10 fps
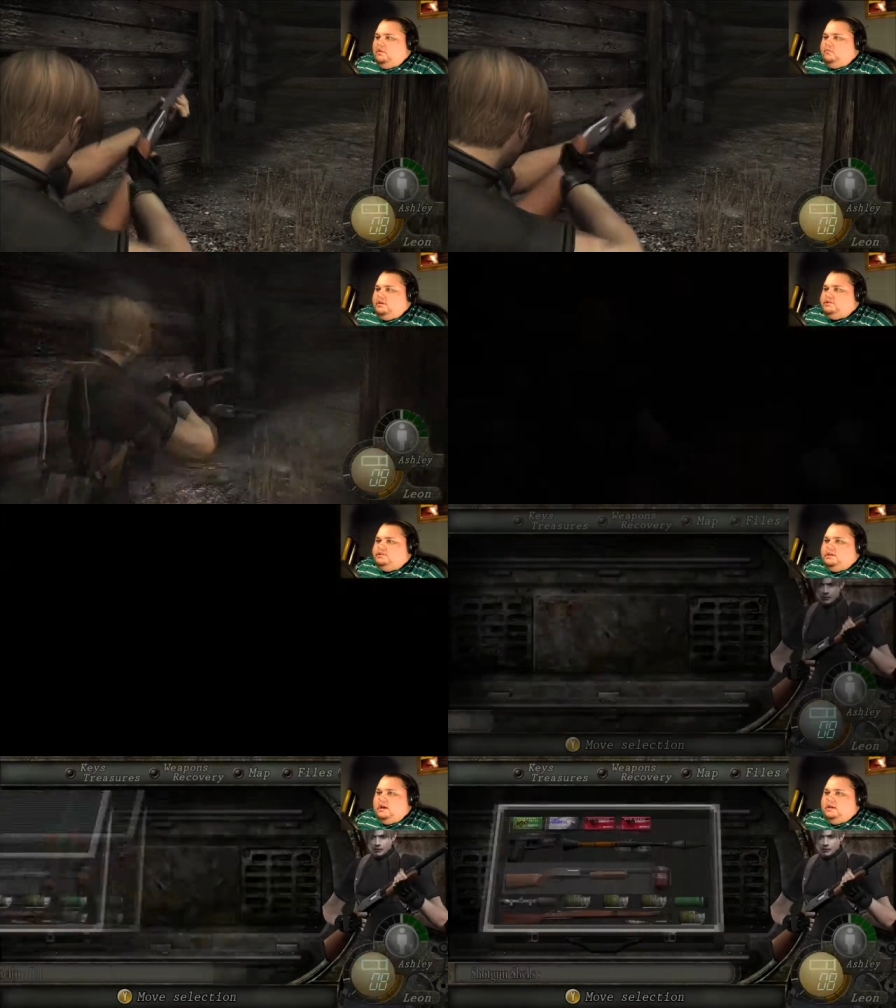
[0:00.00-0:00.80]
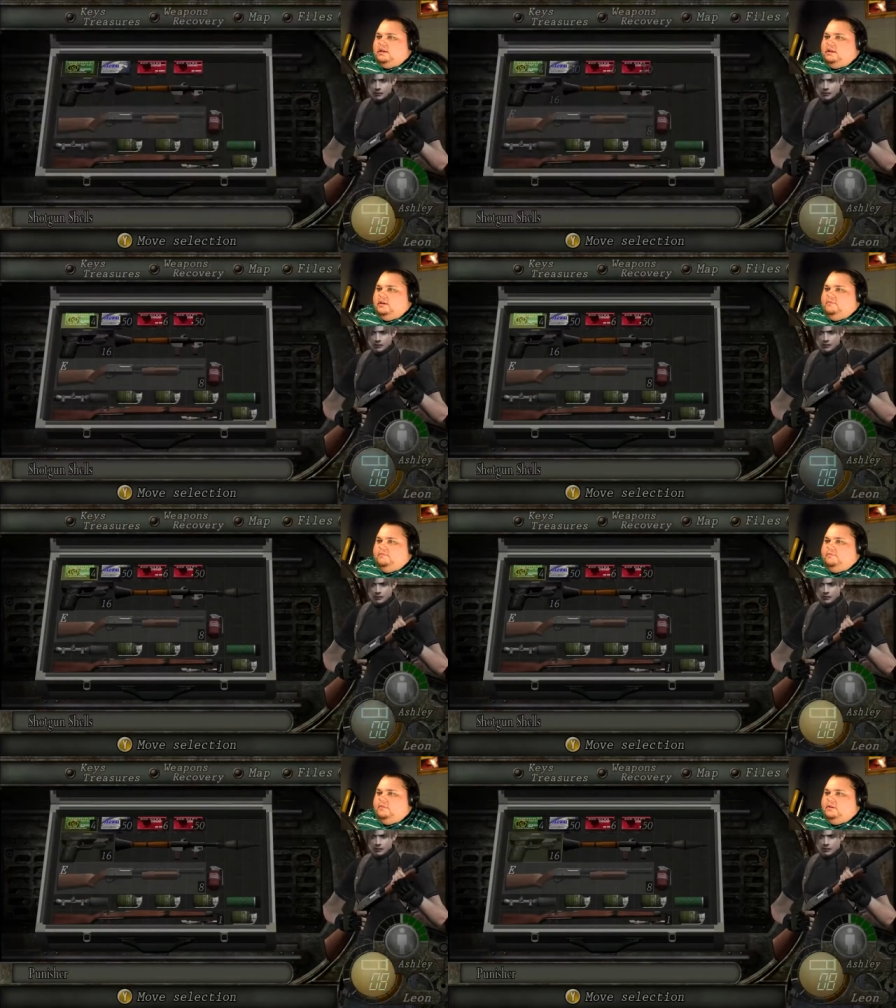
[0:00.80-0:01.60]
my shotgun.
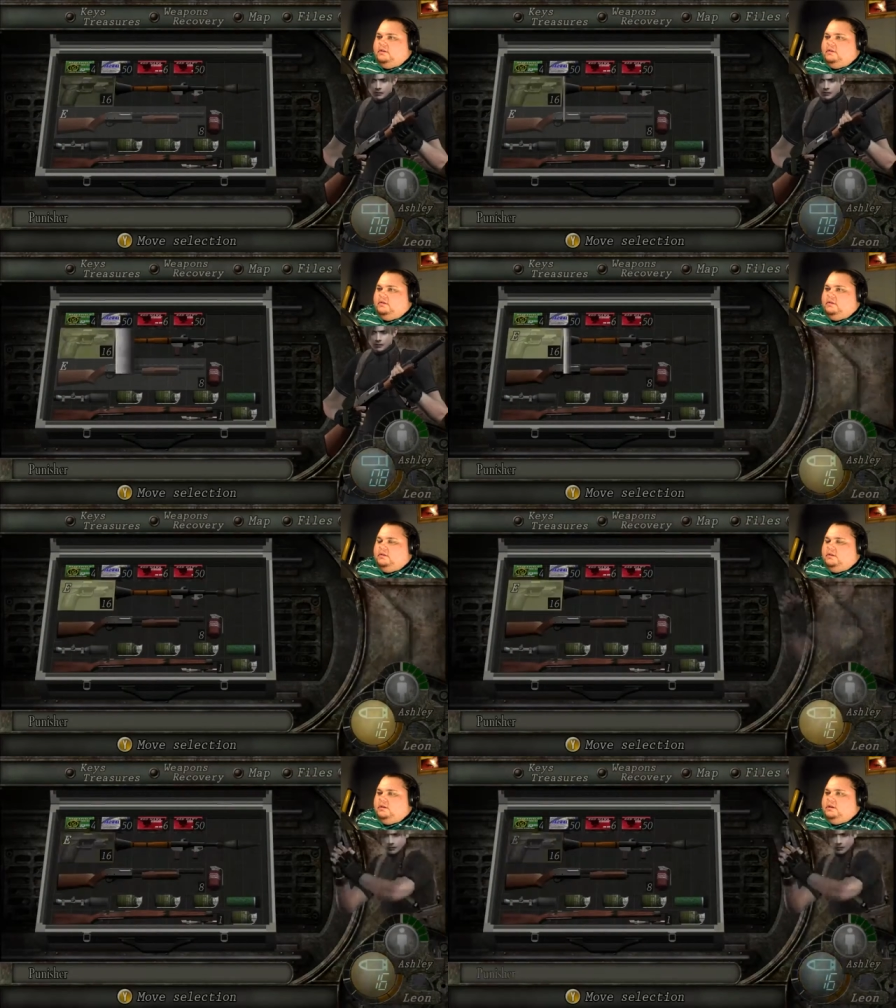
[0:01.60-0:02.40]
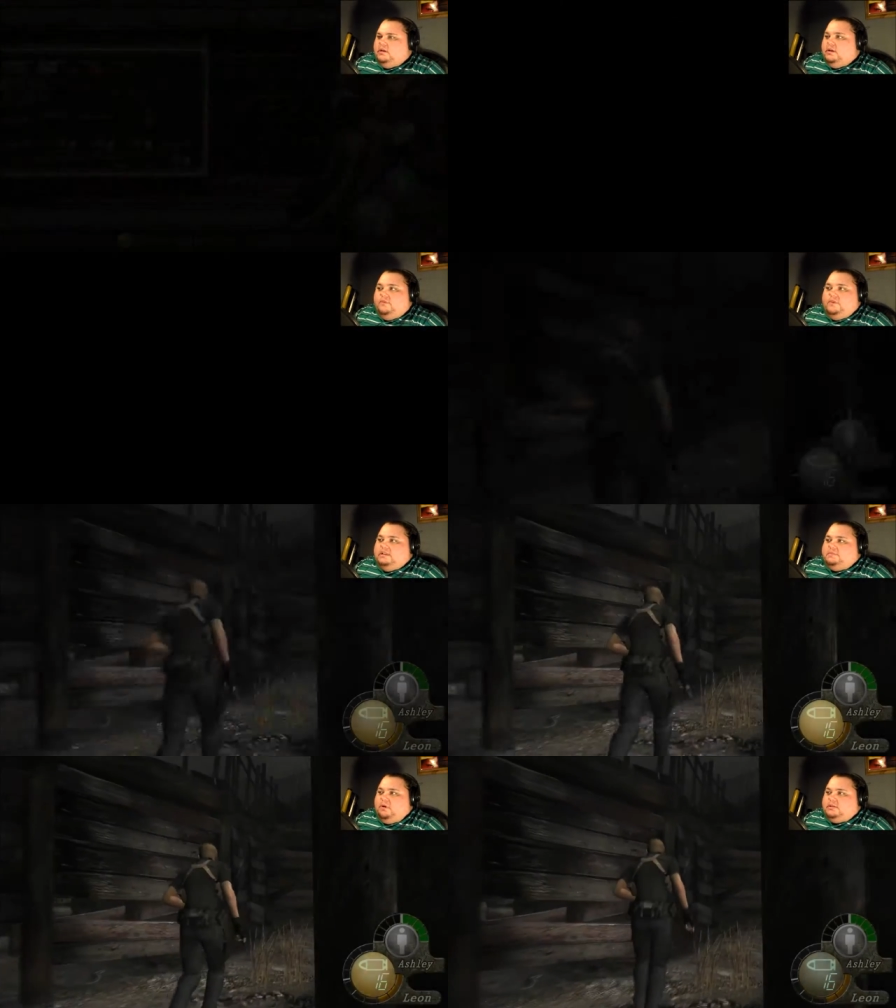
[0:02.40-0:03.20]
This
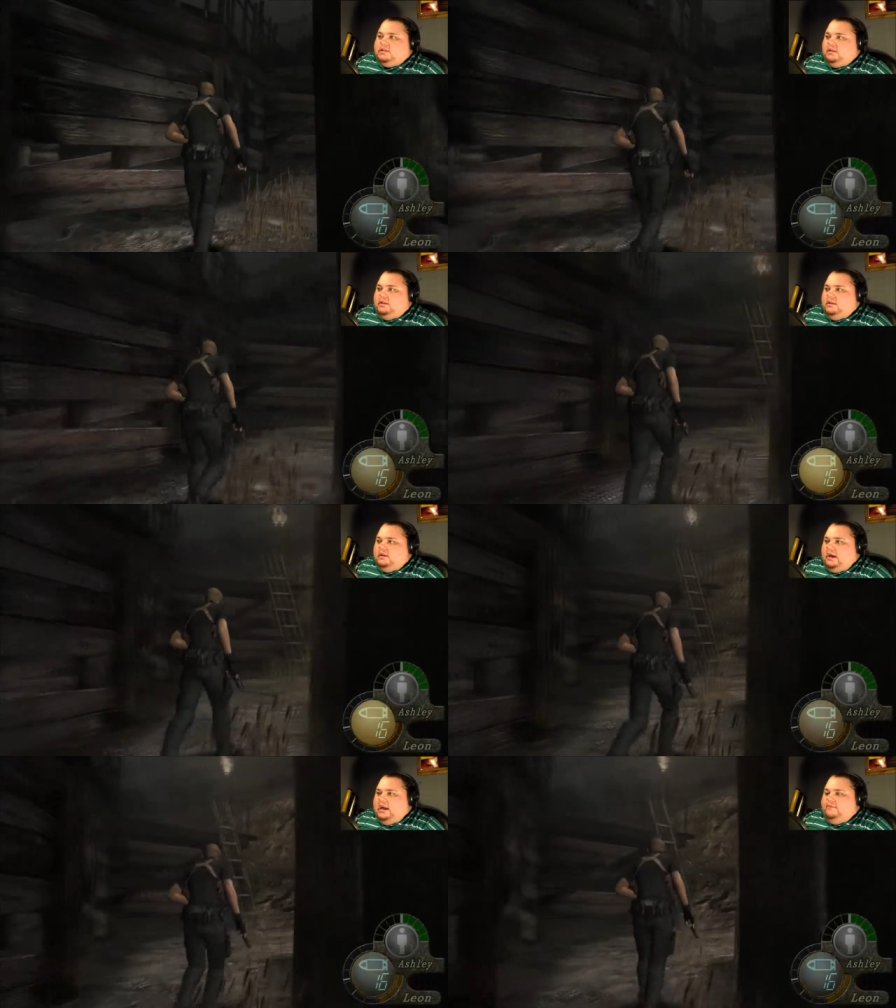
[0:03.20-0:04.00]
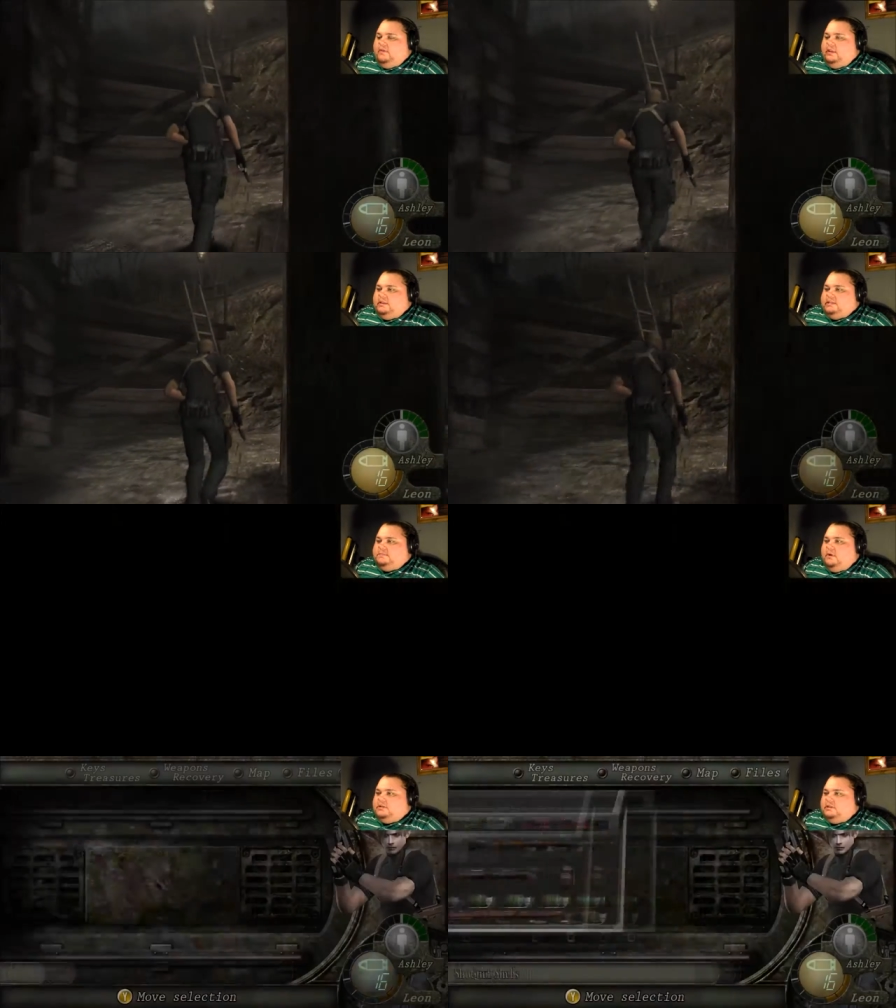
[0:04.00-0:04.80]
part's a little. I feel like this
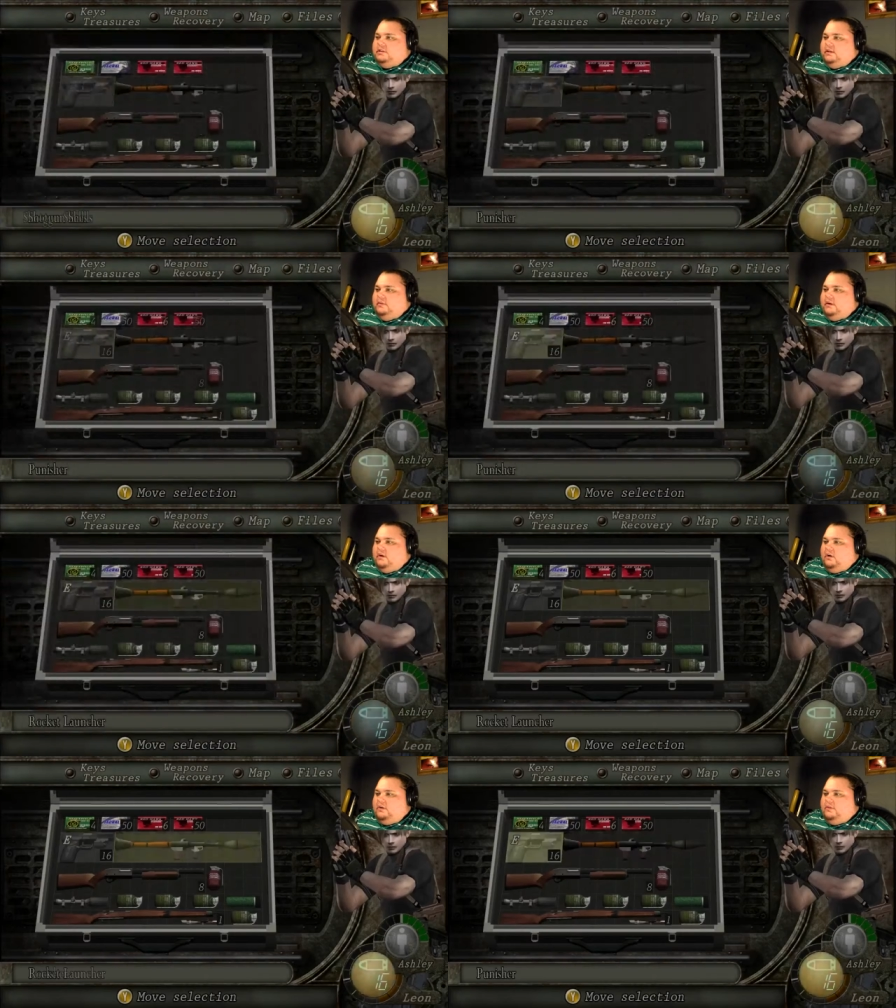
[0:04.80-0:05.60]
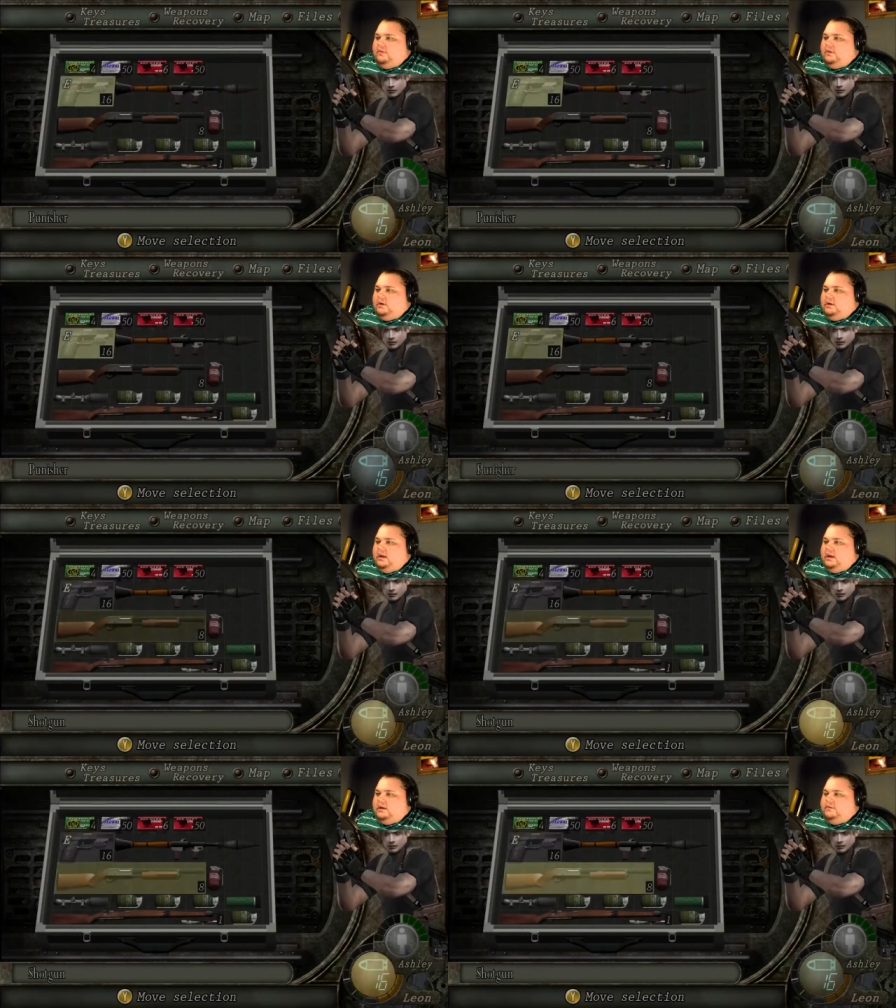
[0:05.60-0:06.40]
part's a little bit harder than the
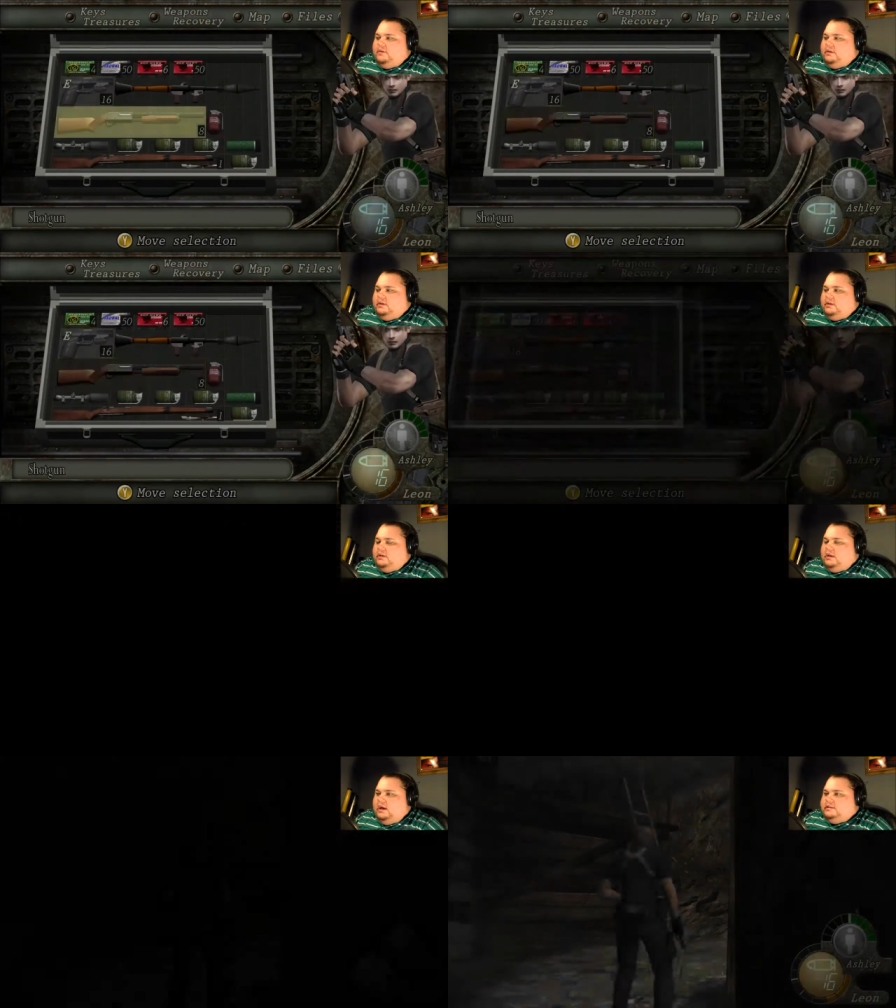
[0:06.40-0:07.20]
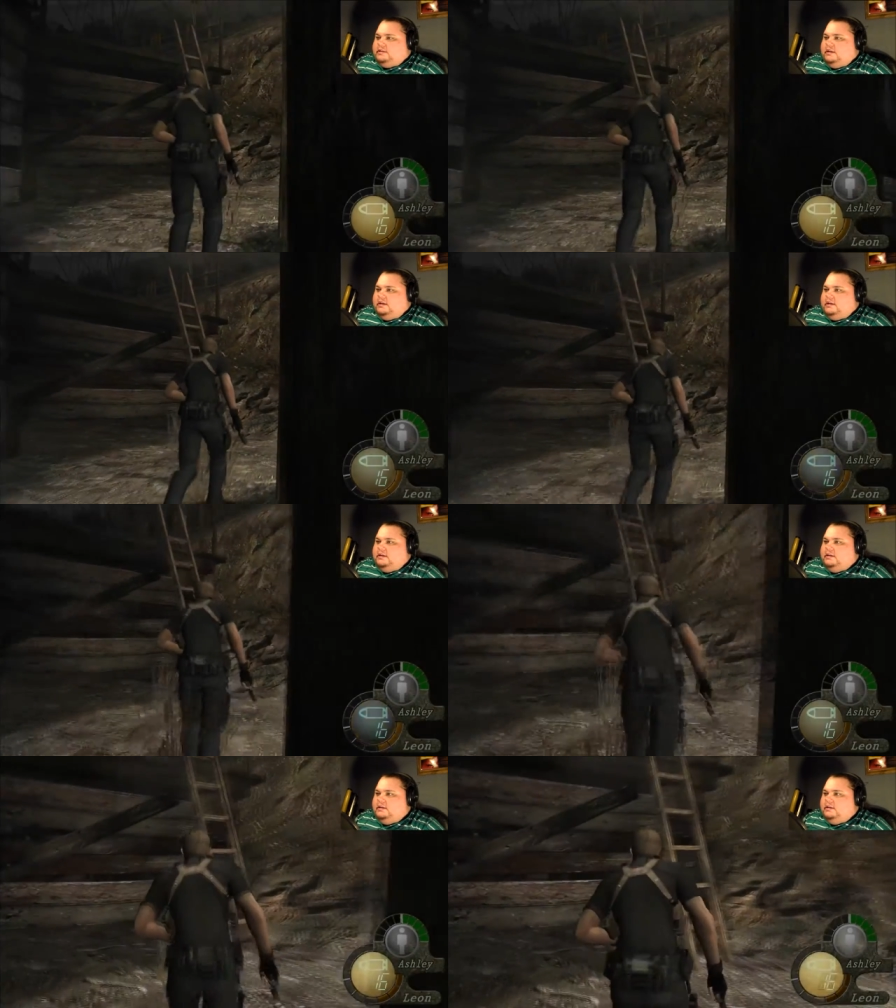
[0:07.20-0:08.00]
Granada, the Gigante,
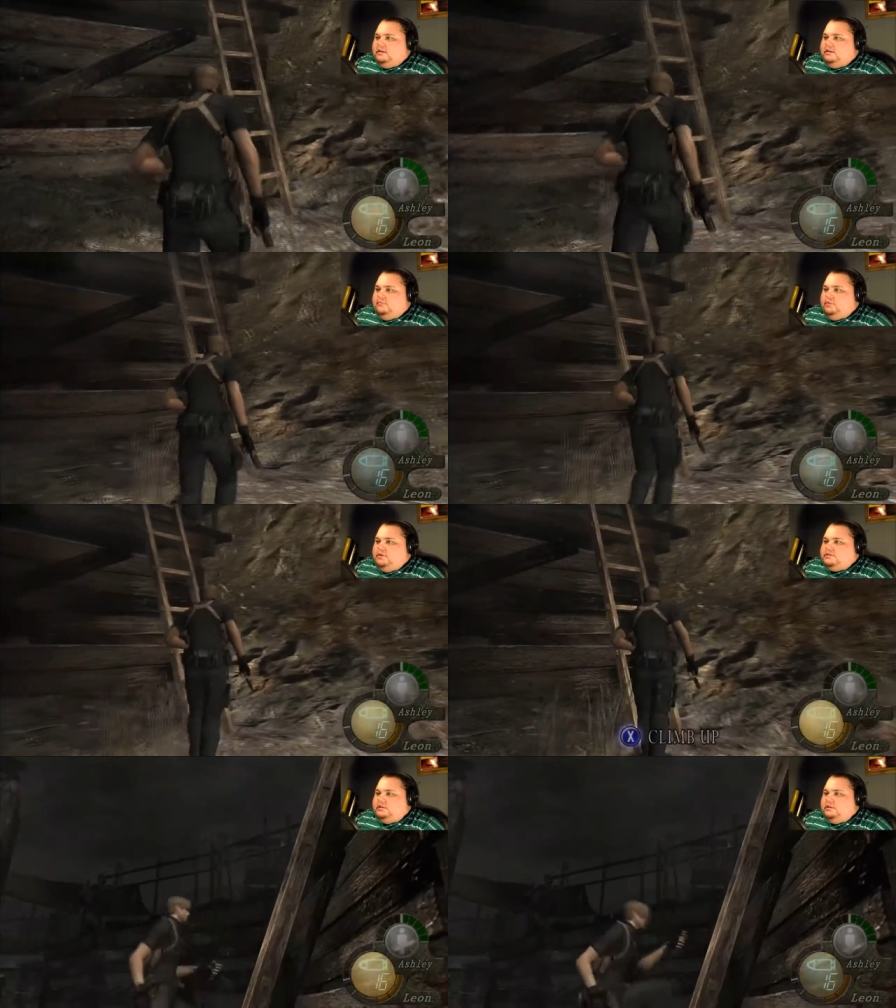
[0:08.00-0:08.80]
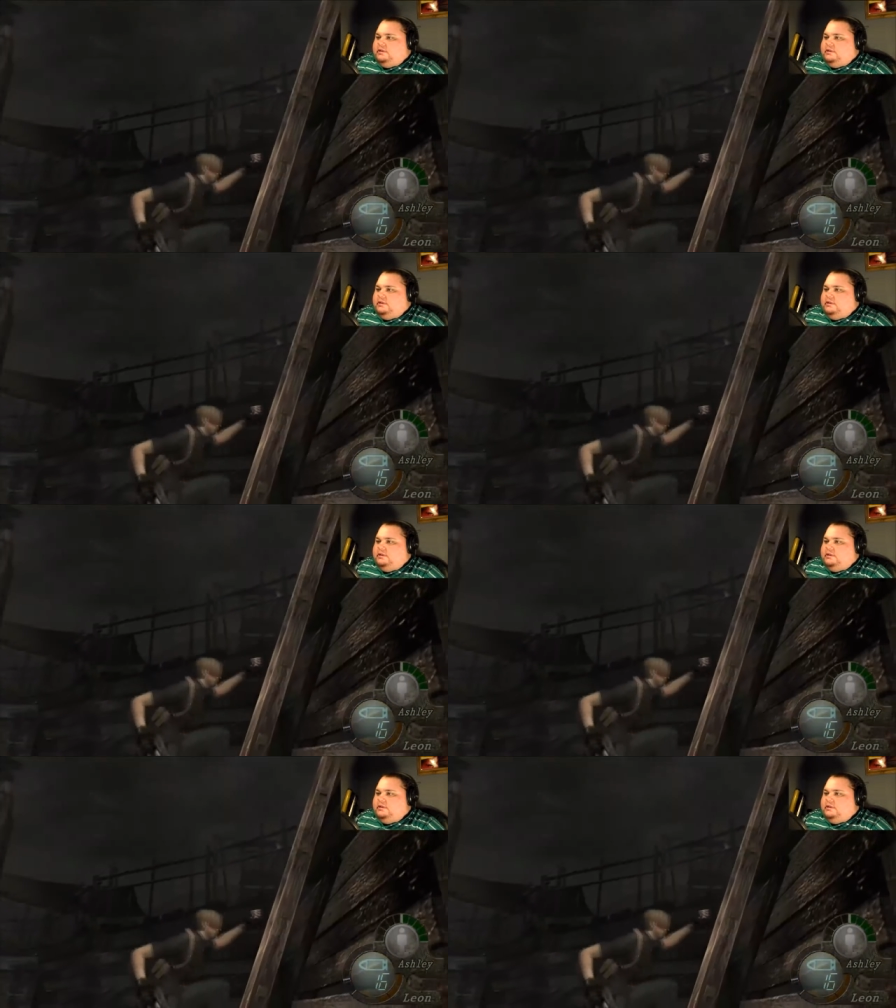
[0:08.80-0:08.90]
personally.